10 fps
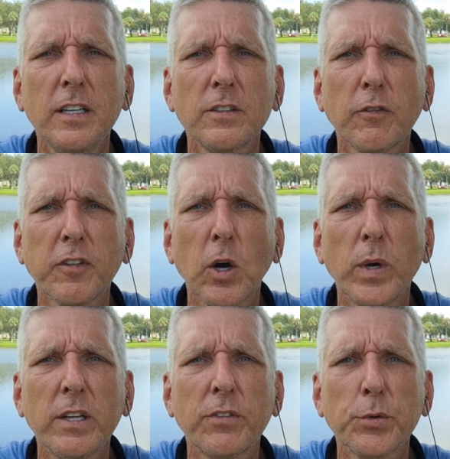to flow
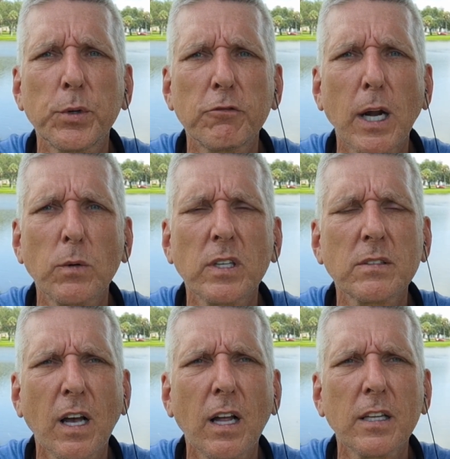in, through, and around us
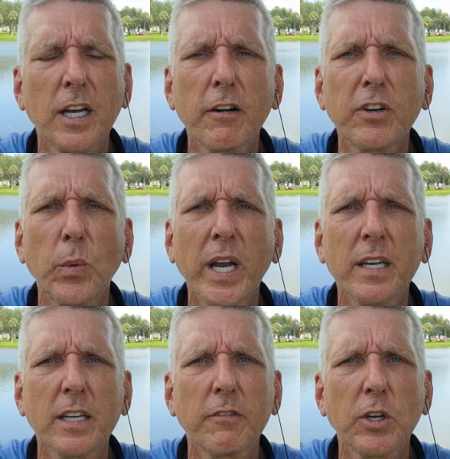all in every way
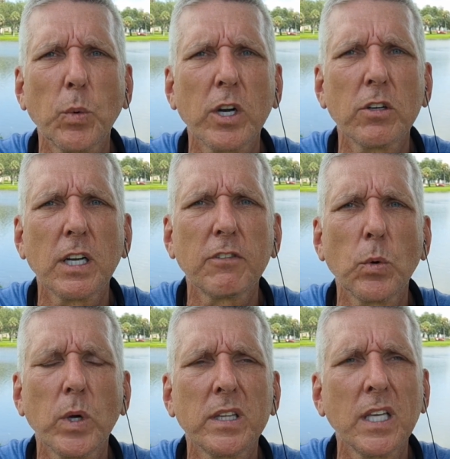and everywhere and every
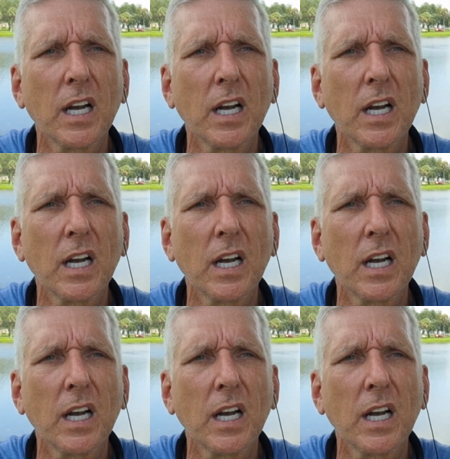when.